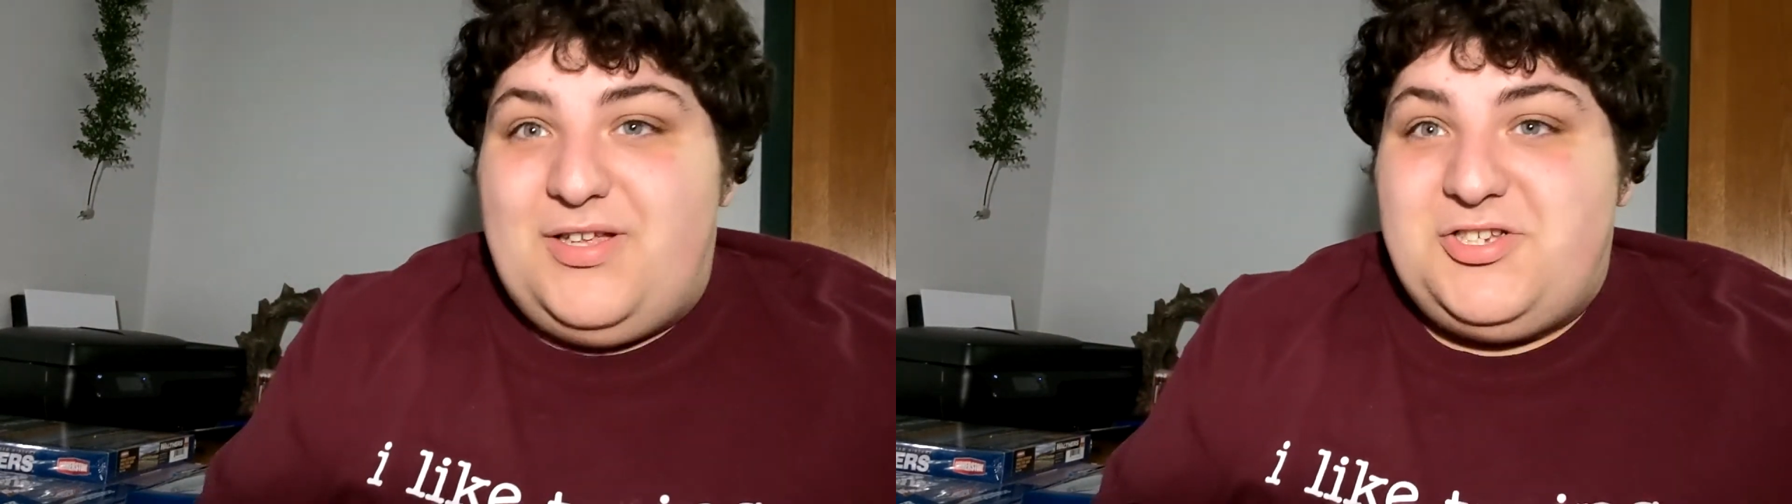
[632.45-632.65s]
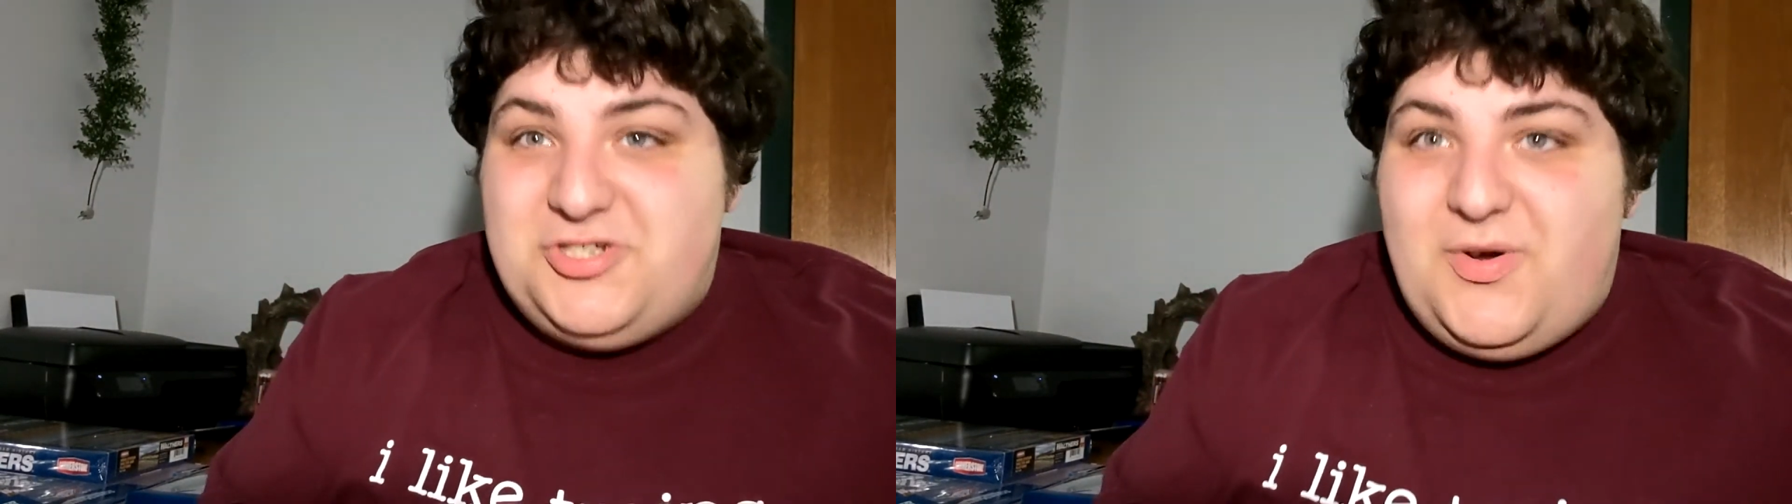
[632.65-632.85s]

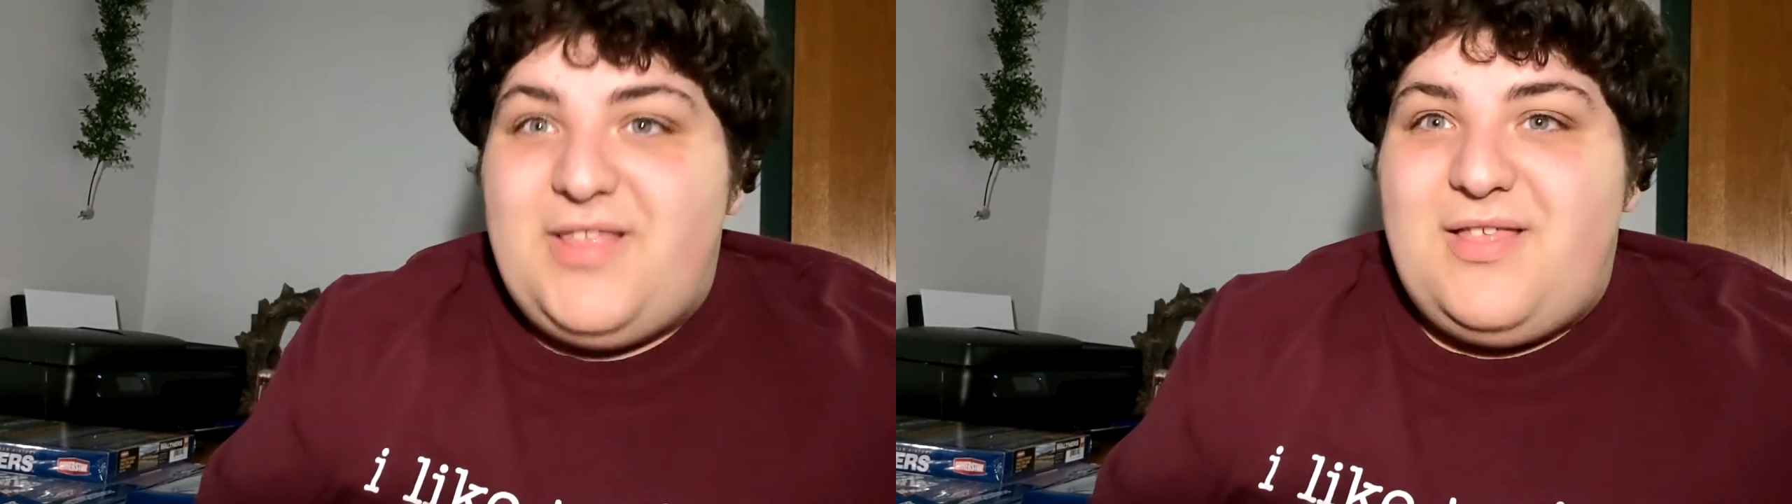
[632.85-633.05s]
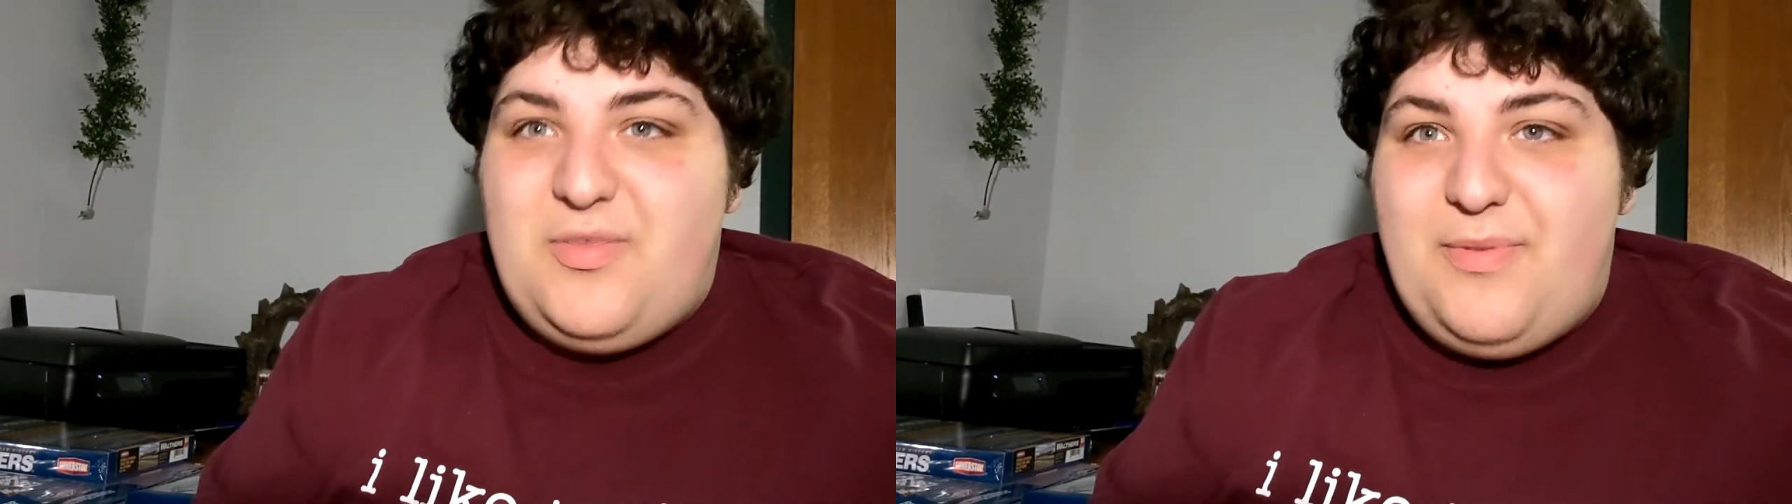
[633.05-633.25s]
to
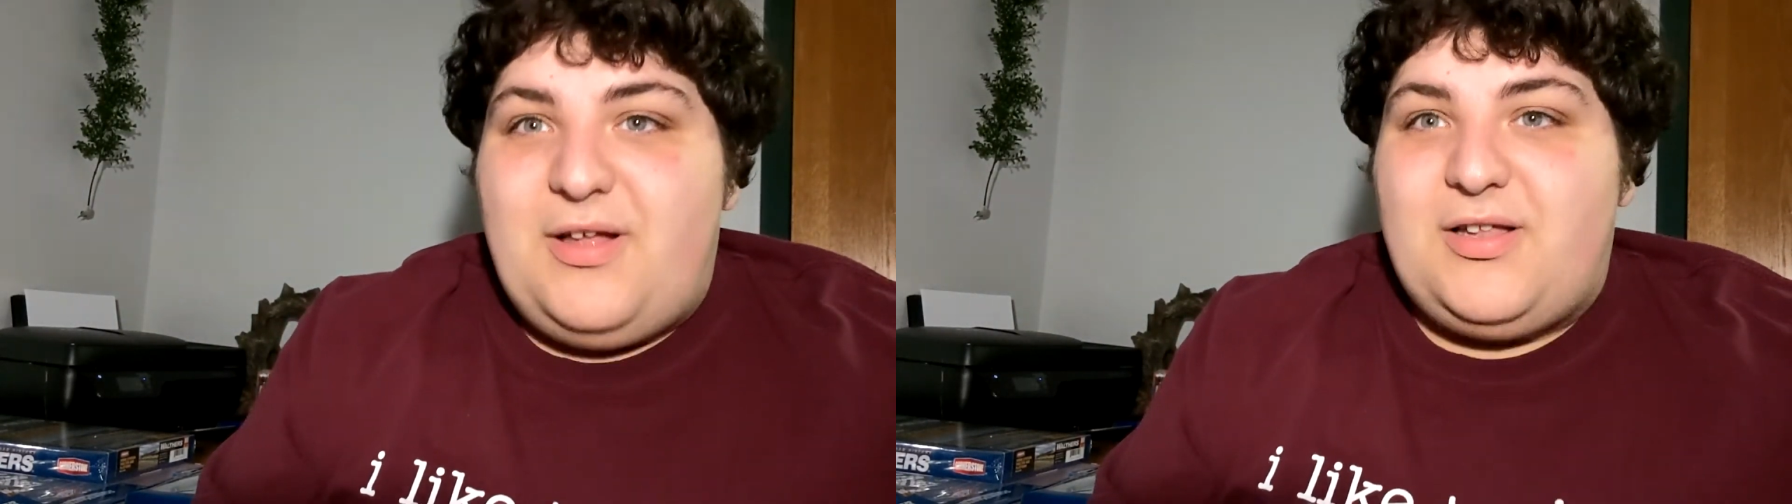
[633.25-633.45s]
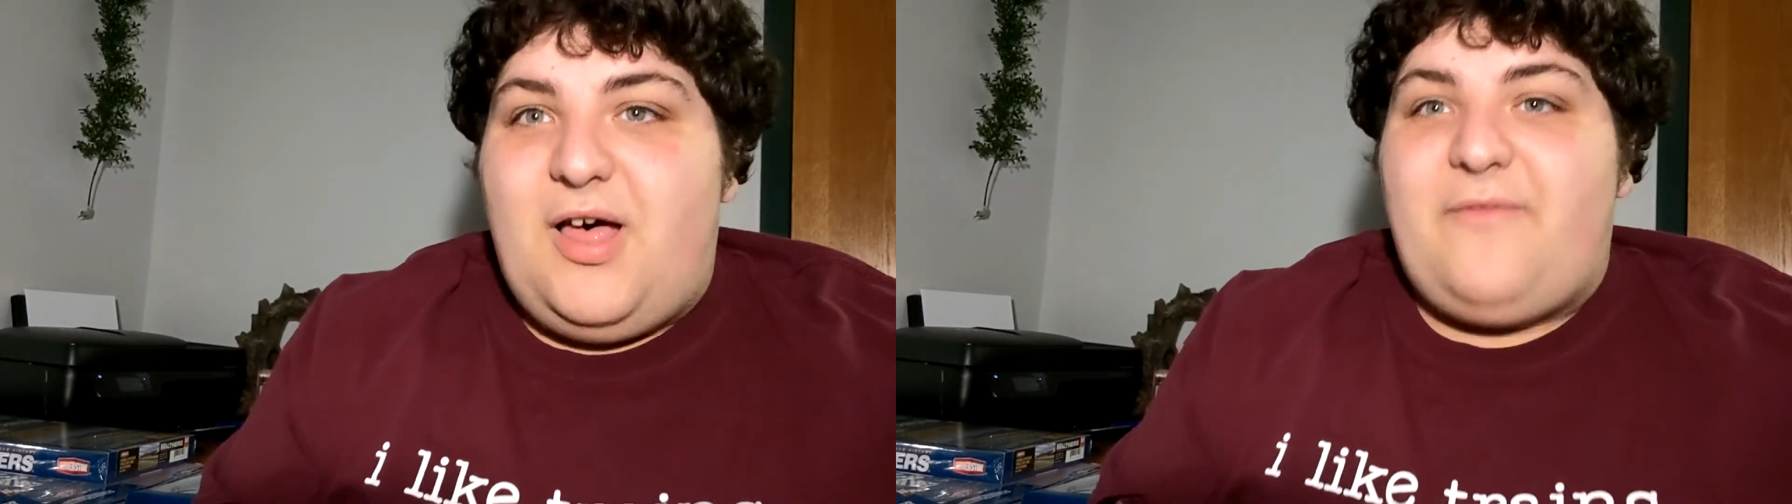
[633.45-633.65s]
join this
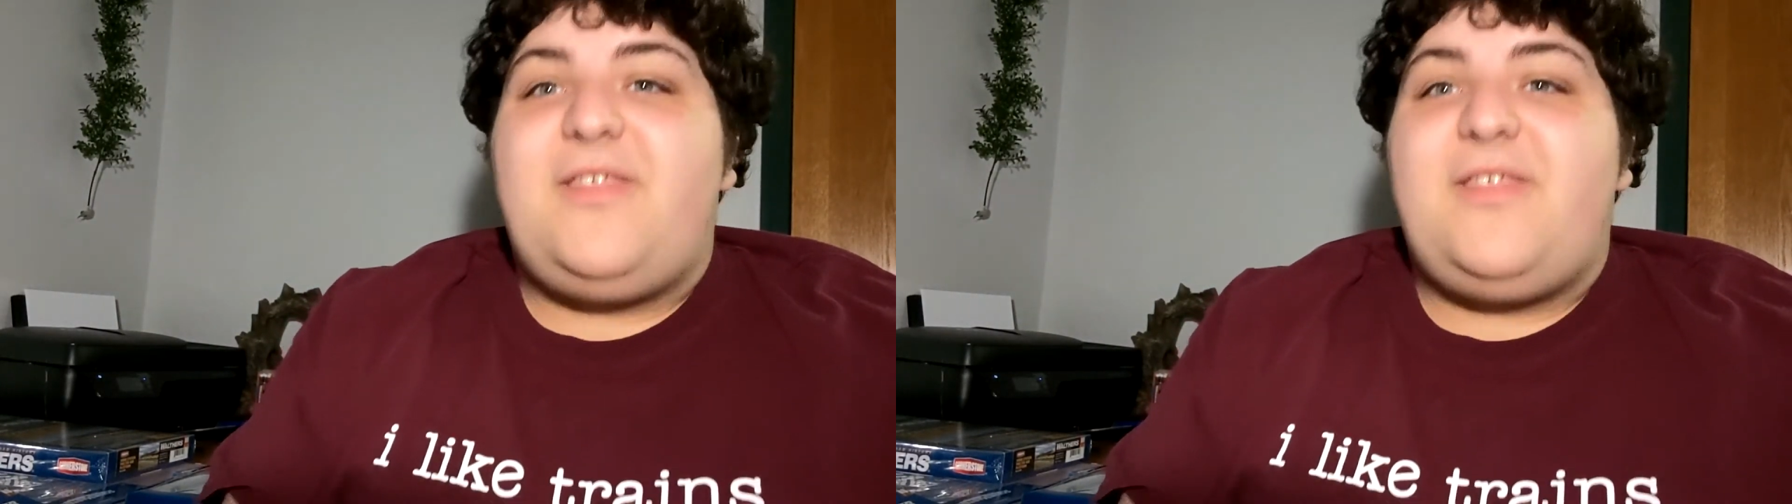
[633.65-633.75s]
build-off.